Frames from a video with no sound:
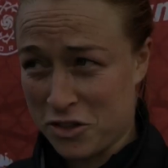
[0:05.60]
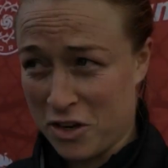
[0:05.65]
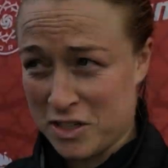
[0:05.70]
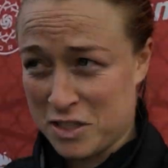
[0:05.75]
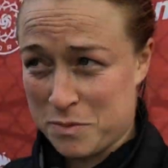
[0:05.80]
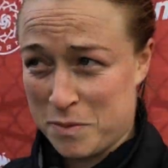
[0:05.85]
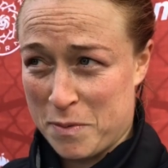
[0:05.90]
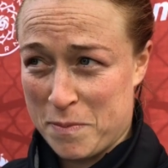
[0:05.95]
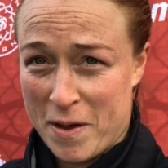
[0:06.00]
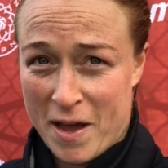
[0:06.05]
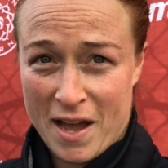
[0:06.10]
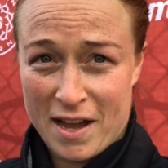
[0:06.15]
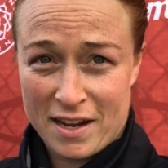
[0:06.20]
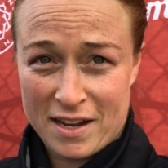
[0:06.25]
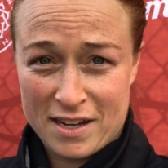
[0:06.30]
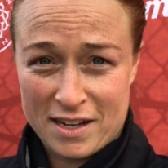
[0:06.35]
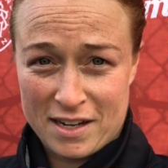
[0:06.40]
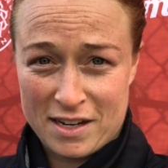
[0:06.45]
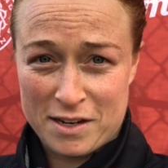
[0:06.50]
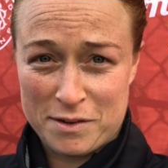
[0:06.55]
great to be
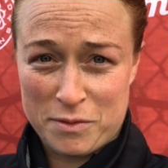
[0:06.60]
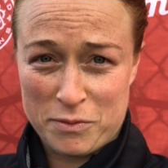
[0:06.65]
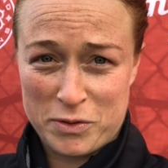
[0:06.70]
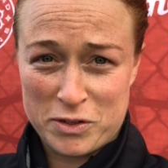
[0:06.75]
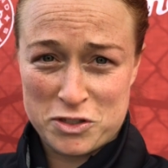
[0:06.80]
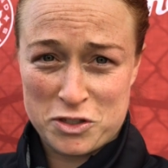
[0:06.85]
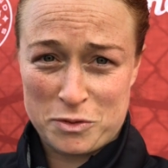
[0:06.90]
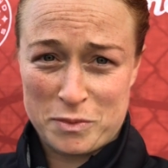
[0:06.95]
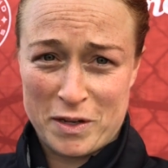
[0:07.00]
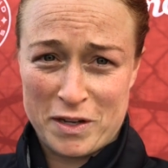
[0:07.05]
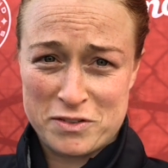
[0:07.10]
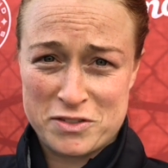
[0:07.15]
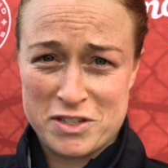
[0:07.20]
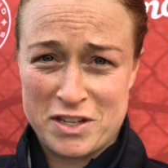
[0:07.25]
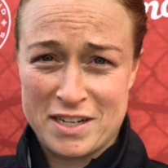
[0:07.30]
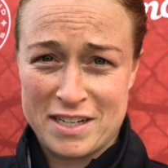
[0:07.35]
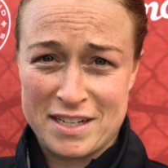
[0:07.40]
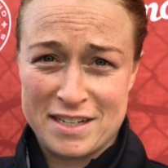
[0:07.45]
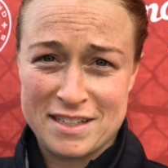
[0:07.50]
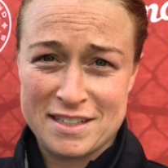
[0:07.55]
back. Um, we just talked about how
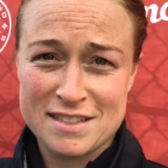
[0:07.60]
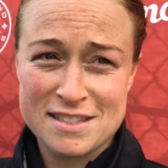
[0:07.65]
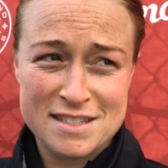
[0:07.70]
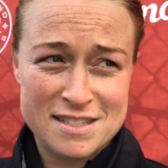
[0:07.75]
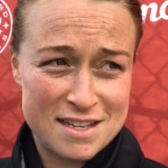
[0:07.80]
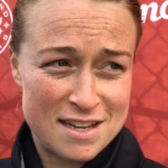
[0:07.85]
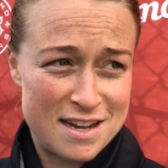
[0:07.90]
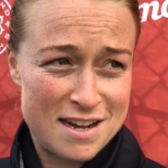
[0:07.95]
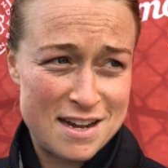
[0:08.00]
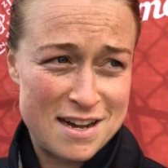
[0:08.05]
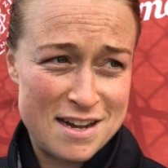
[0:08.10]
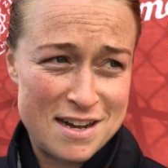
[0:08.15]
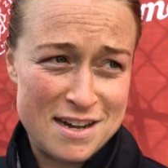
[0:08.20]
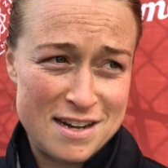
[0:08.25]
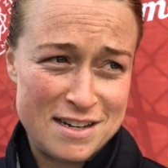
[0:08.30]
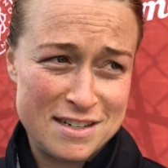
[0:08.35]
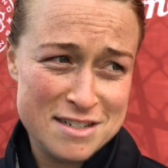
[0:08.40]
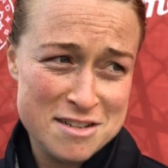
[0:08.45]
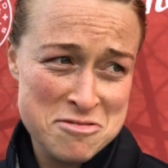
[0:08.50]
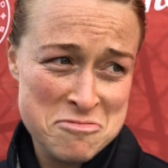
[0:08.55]
sunny it is.
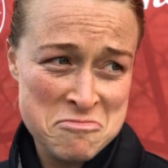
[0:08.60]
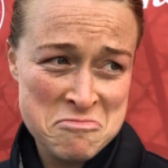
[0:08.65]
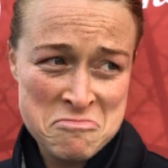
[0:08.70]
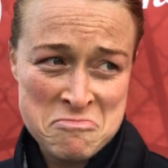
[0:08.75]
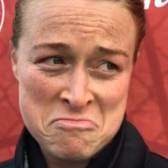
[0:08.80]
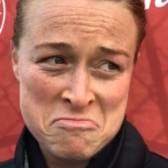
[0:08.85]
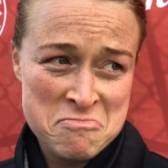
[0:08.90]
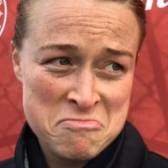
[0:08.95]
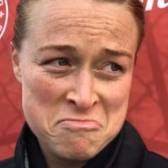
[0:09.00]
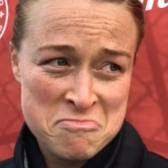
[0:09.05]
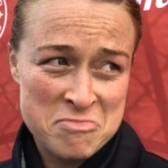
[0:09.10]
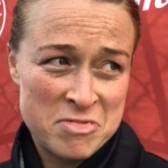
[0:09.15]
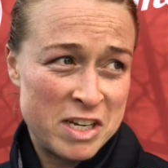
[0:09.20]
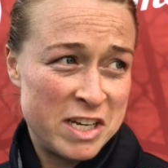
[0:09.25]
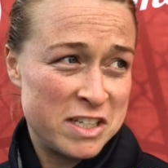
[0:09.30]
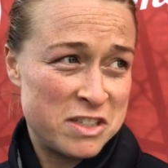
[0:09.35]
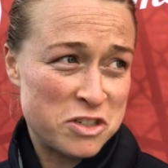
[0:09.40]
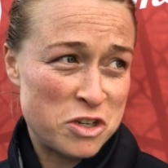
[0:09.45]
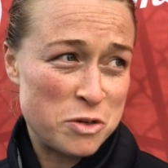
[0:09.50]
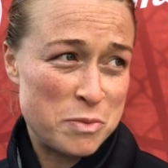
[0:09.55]
Uh,
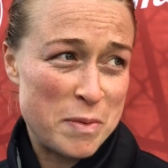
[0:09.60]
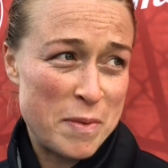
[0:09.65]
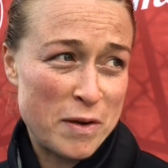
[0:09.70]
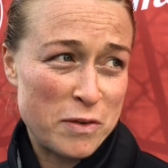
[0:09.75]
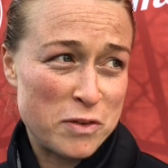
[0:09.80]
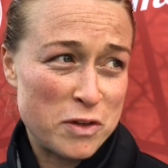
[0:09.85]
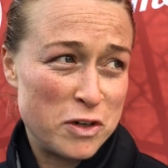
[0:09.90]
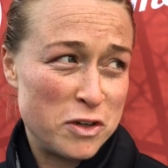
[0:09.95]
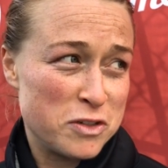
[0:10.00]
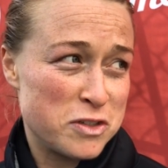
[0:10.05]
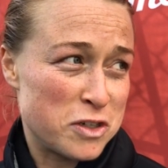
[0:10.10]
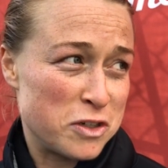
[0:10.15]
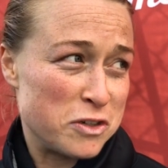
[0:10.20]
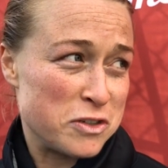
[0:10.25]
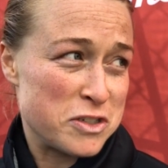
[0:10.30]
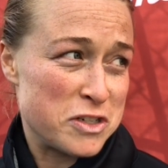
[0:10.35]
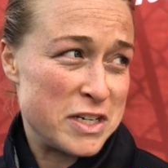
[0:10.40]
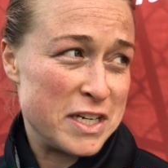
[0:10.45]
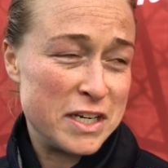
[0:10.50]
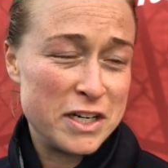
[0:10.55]
it's good to be back with the girls. The
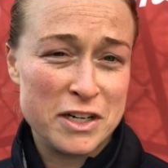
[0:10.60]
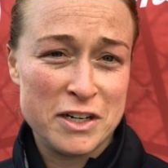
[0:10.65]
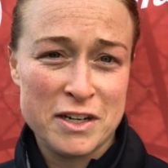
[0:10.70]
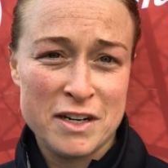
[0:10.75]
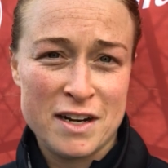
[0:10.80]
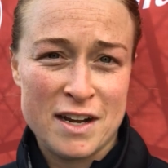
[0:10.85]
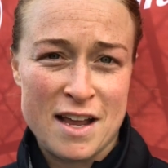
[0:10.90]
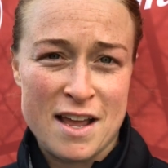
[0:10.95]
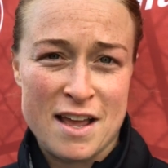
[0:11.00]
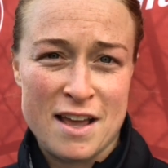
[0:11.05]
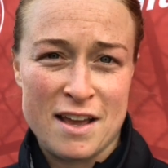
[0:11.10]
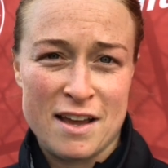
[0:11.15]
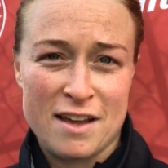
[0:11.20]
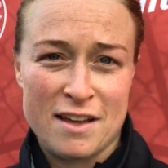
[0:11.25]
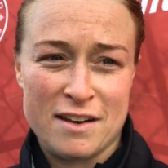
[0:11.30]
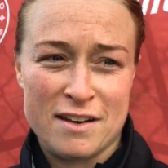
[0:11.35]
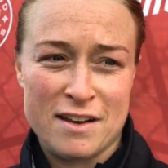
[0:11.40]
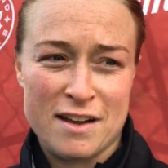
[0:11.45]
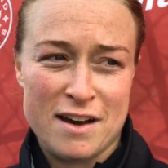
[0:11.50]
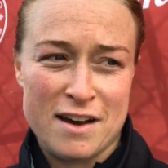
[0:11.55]
girls are eager,
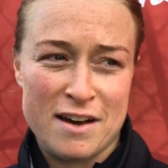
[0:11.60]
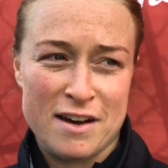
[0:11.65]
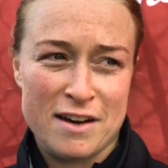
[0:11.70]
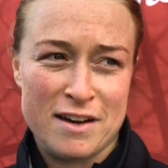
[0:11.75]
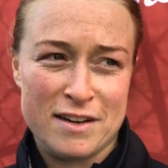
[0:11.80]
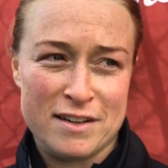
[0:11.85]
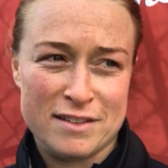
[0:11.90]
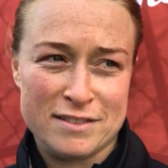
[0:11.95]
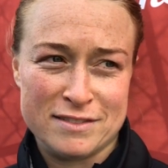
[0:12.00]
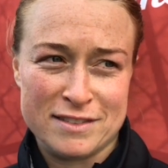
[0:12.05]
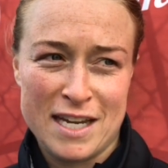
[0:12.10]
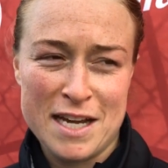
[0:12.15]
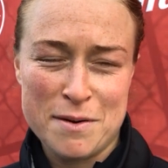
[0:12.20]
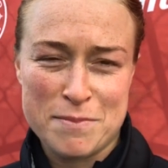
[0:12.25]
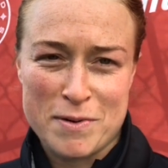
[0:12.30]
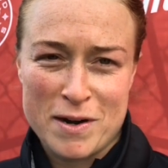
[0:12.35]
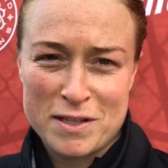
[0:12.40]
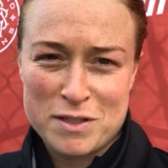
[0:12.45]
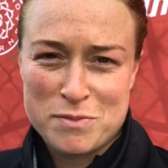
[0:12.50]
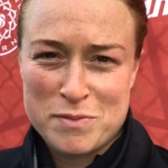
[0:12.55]
and uh, yeah,
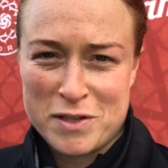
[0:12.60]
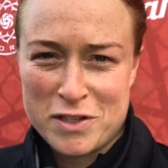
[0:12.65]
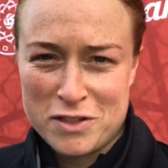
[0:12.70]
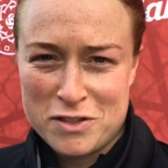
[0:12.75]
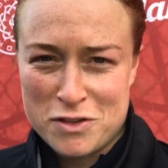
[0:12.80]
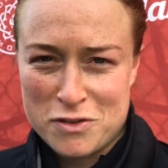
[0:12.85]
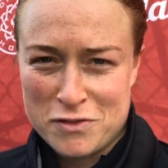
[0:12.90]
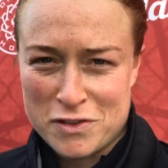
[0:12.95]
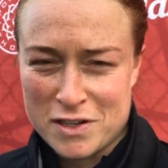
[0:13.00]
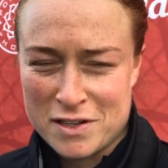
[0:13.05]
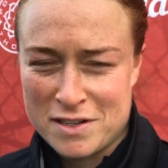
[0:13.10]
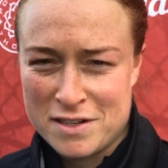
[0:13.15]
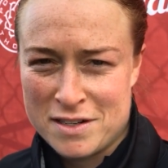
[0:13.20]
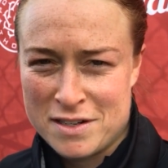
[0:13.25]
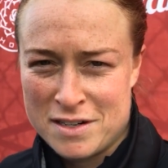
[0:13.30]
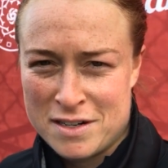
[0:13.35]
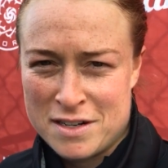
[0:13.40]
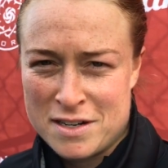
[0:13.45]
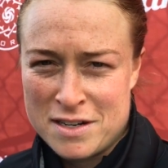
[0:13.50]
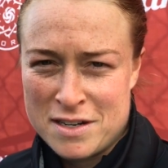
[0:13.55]
practice has been good so far.
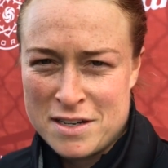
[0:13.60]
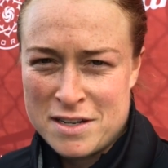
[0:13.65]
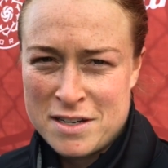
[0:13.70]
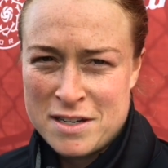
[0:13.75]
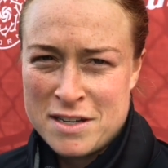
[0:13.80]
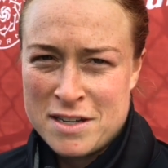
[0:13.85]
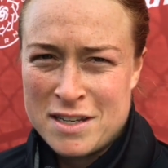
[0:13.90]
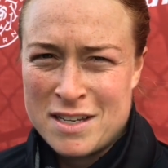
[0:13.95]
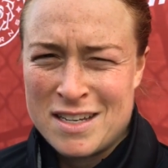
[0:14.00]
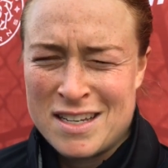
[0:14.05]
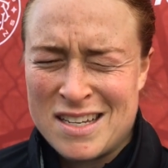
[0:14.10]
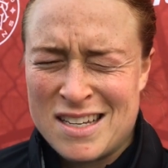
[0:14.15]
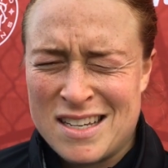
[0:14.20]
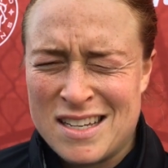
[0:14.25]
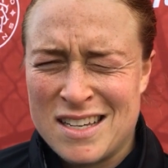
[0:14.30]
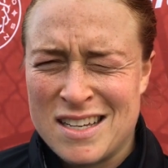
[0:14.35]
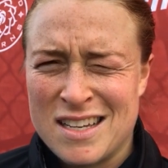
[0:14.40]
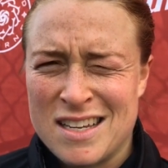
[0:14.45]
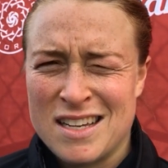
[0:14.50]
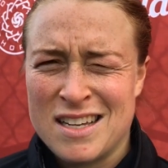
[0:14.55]
How is this
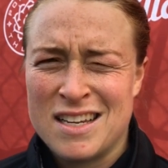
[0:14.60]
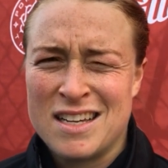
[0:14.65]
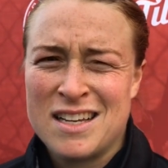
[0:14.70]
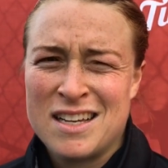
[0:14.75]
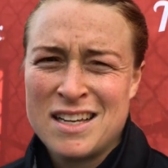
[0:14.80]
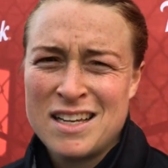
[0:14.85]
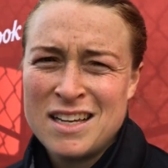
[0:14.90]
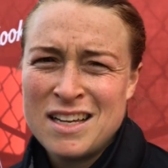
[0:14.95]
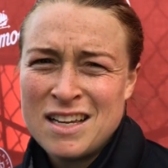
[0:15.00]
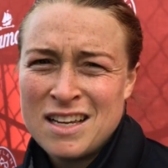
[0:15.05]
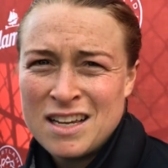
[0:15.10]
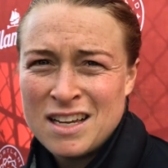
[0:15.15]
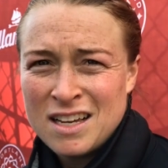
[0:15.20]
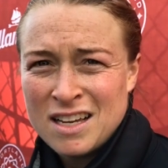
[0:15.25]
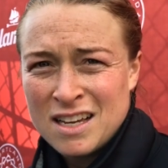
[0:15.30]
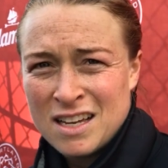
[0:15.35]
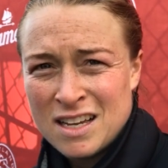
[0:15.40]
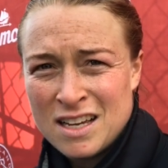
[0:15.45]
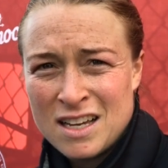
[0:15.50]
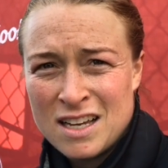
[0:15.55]
preseason sort of different
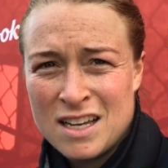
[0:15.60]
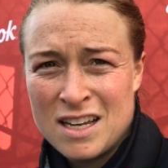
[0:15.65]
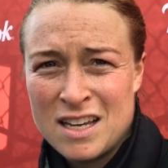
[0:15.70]
in terms of